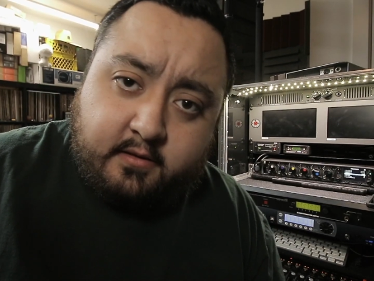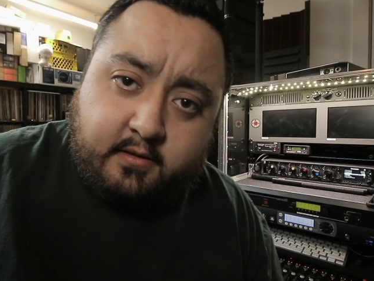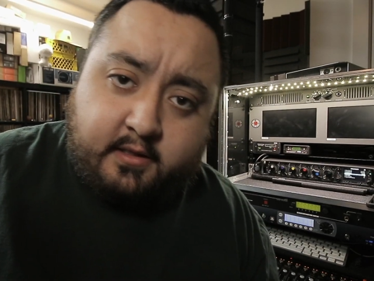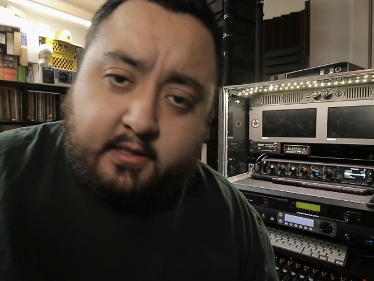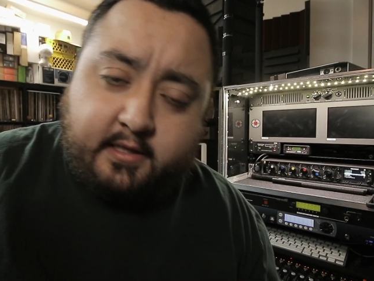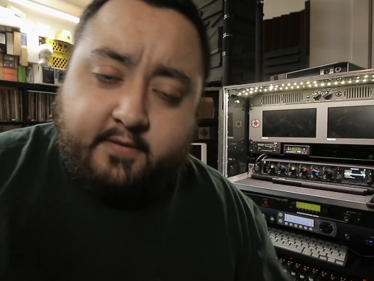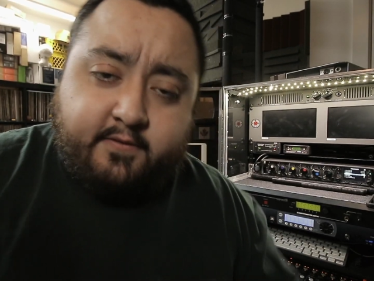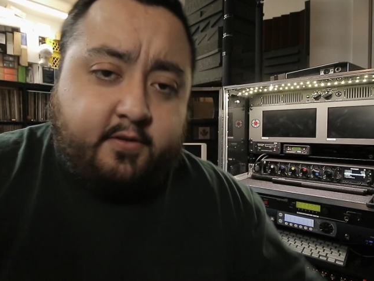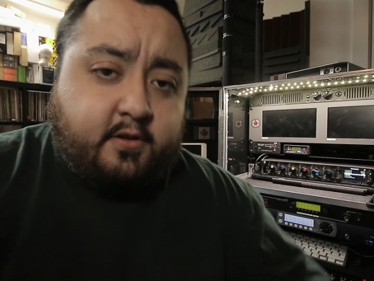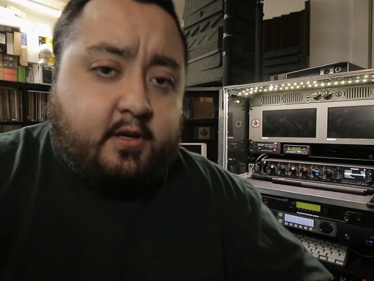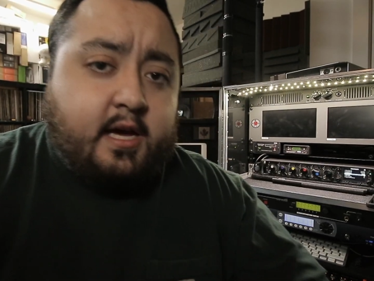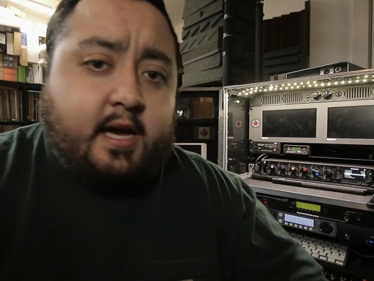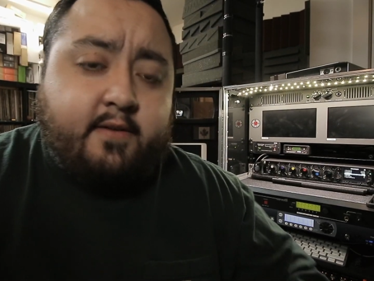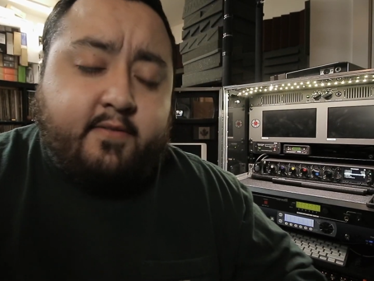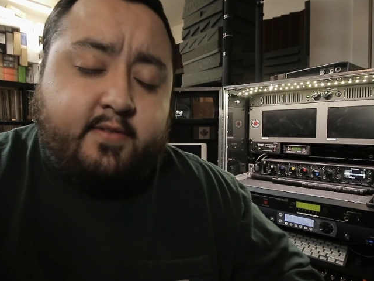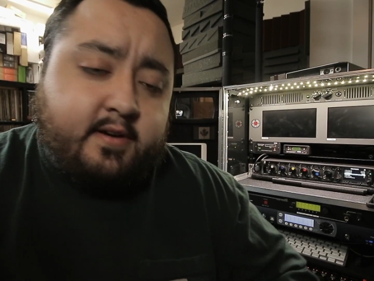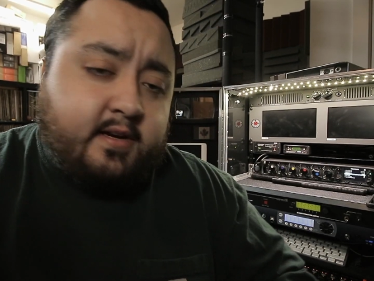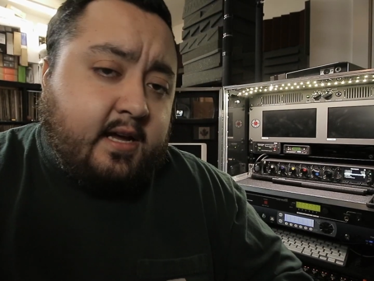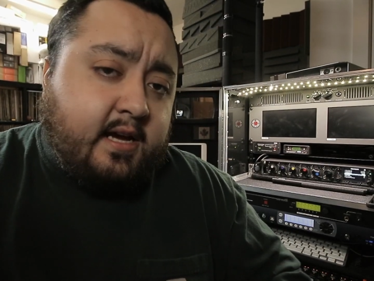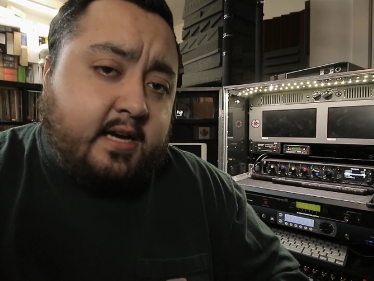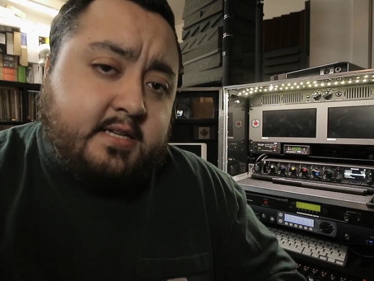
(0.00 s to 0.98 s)
if you have a
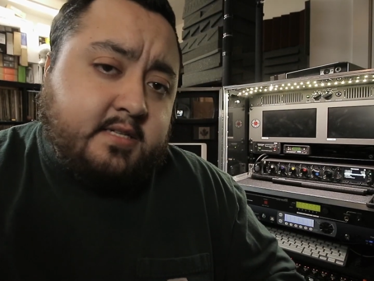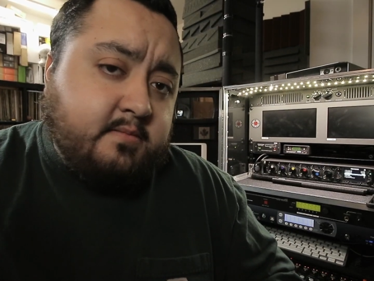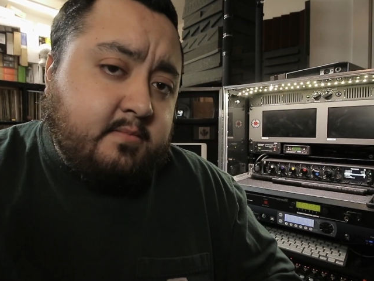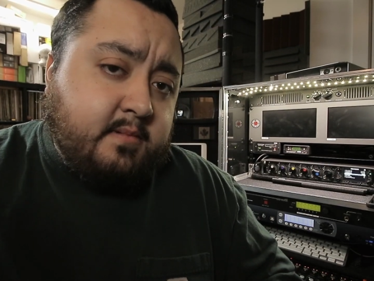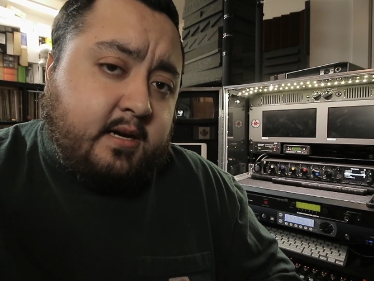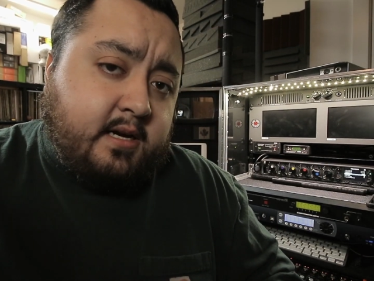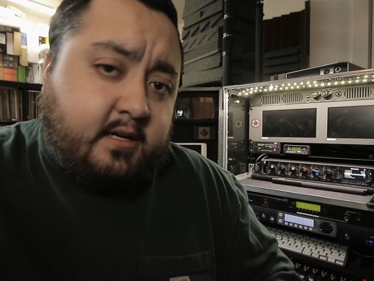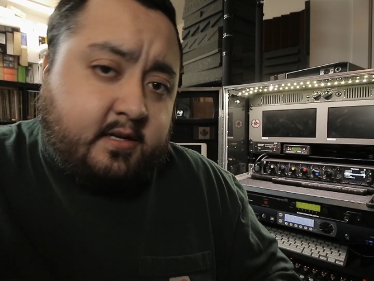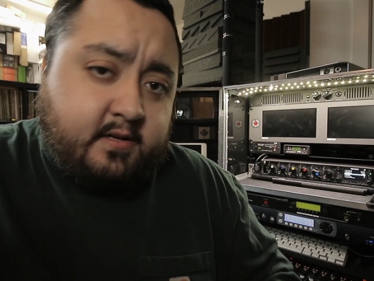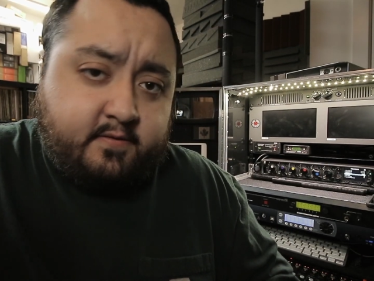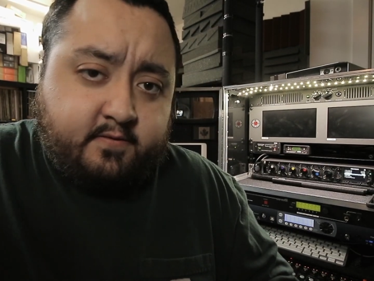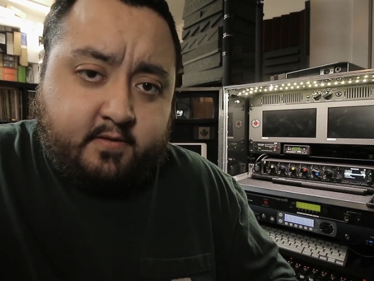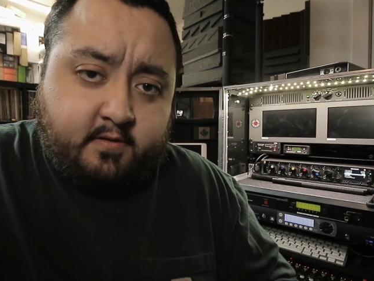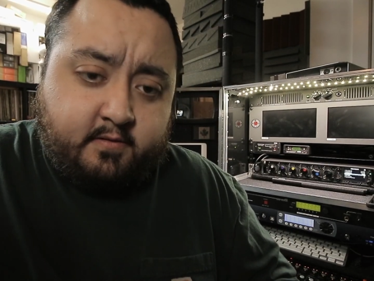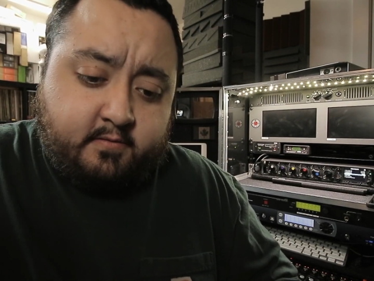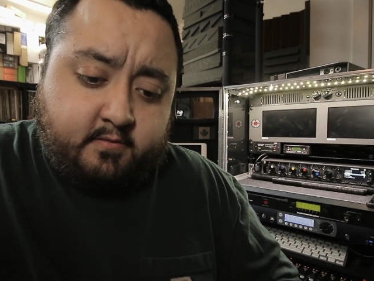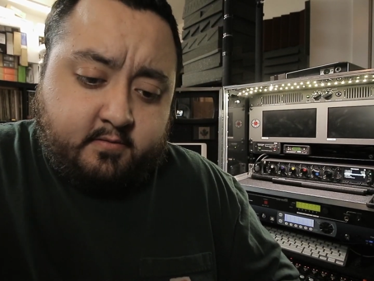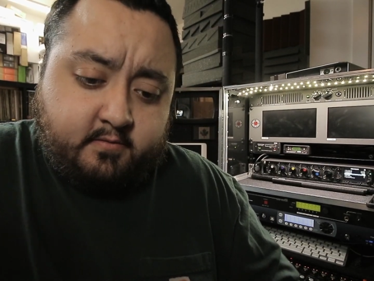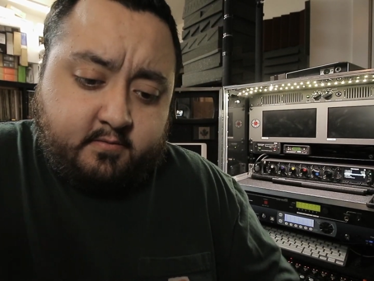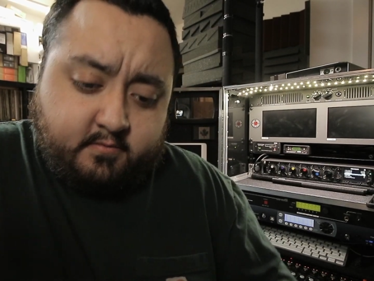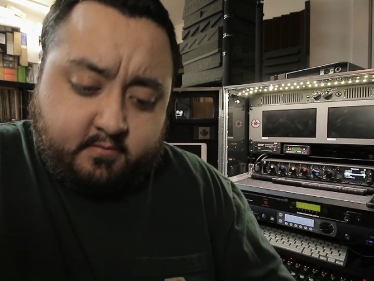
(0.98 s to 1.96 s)
nice
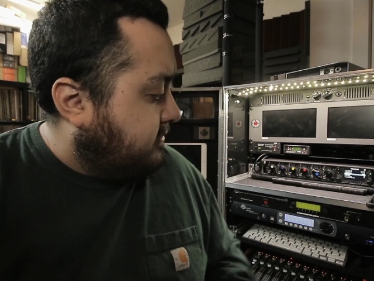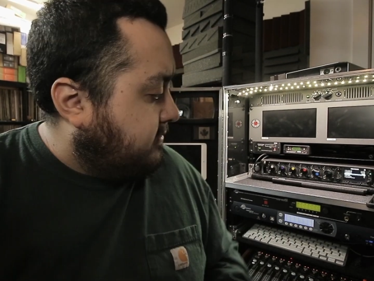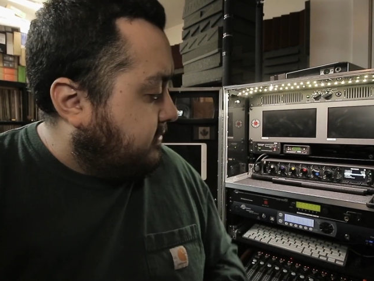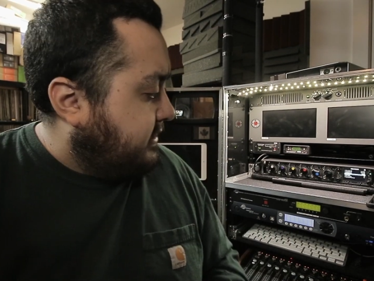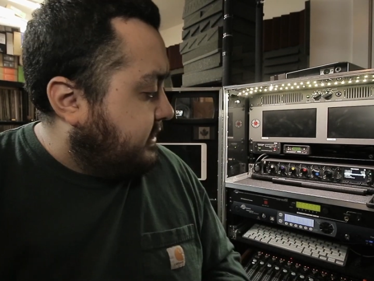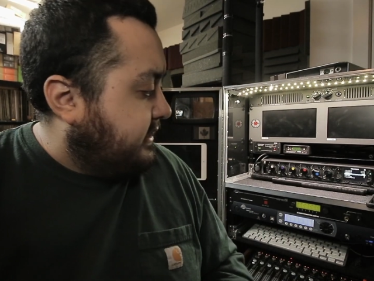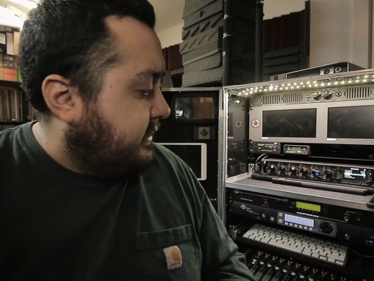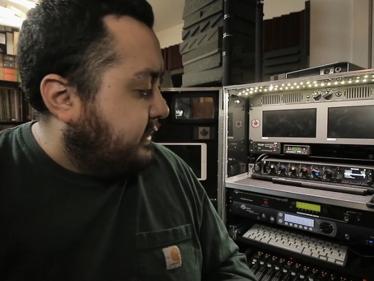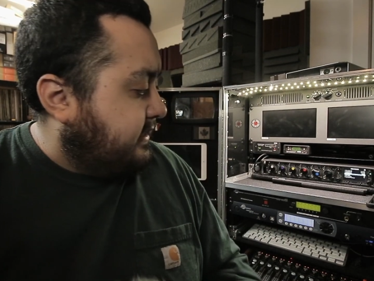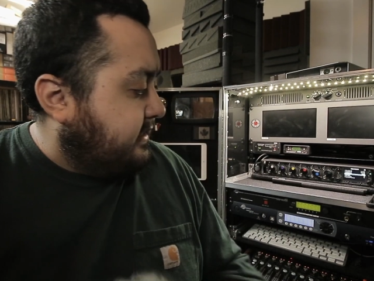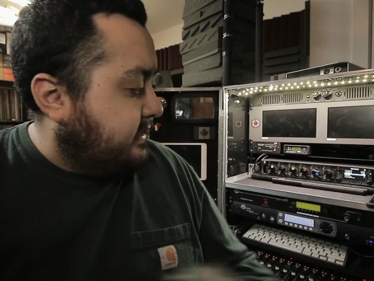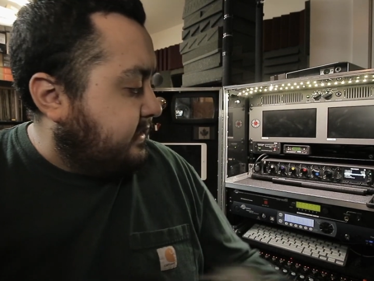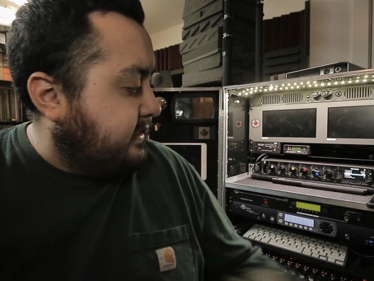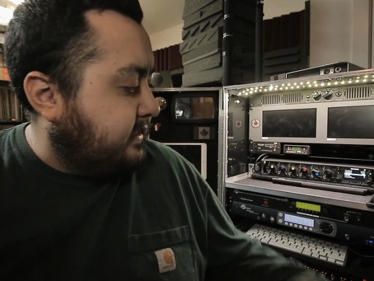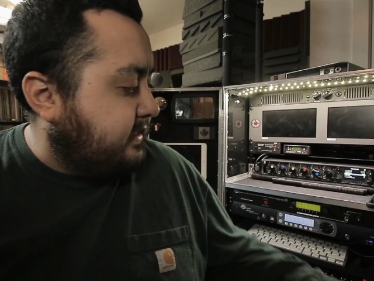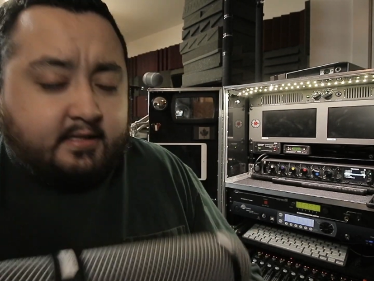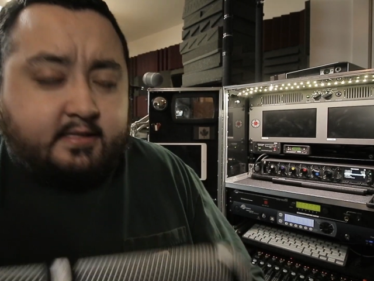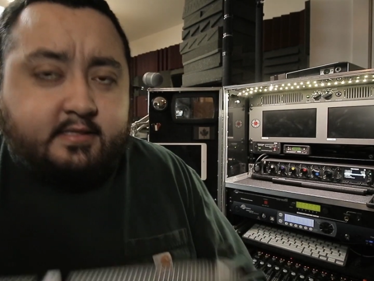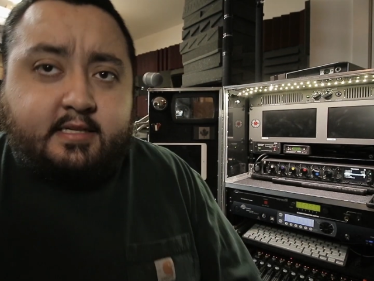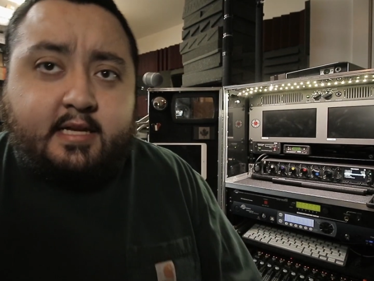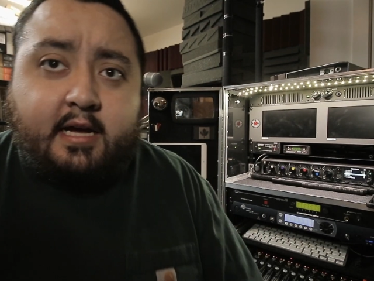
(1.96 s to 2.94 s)
microphone when
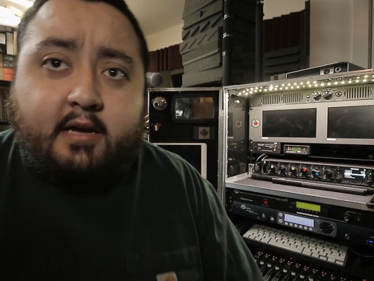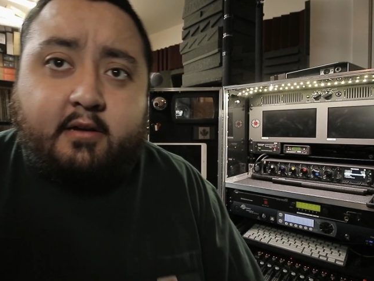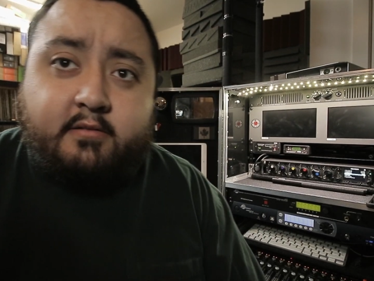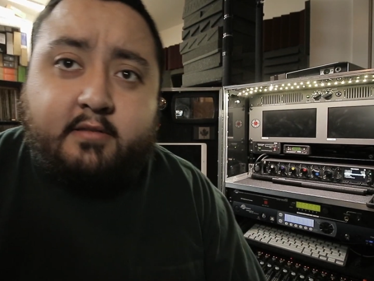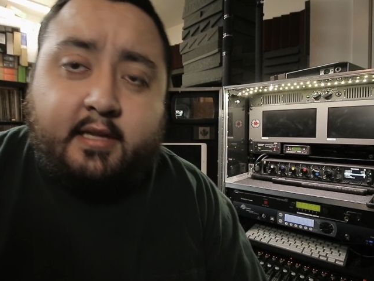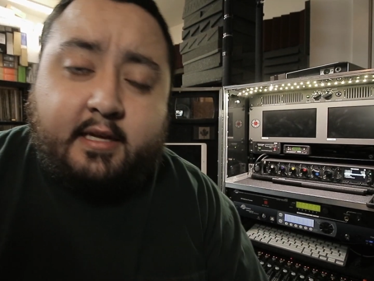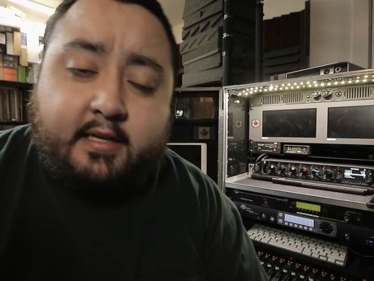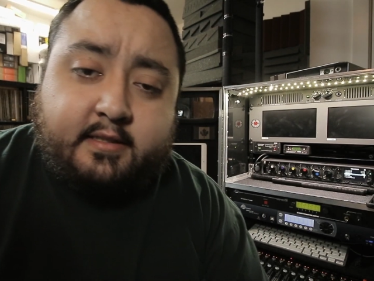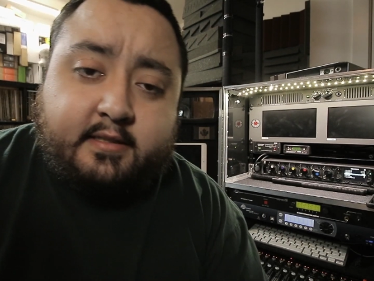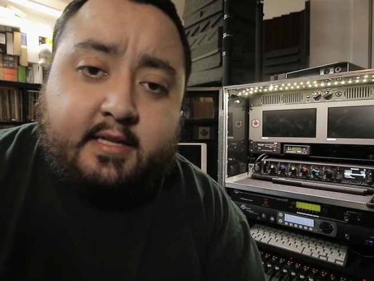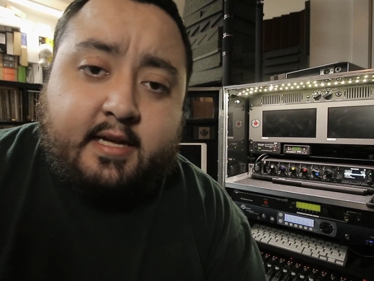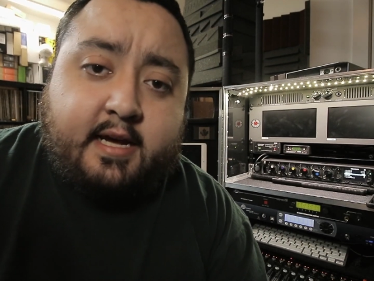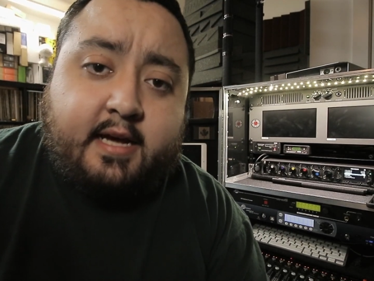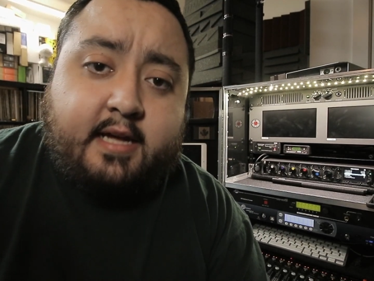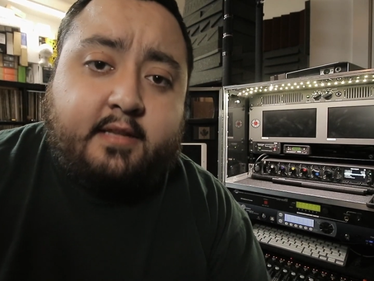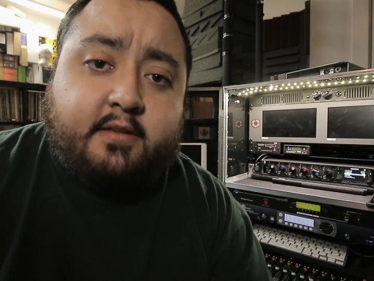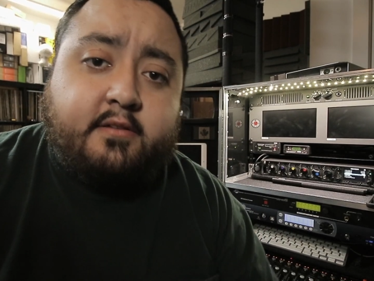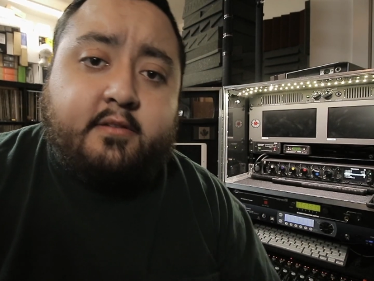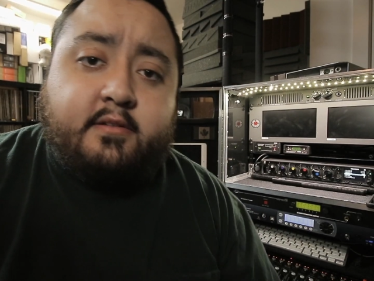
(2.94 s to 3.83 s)
it's out like that.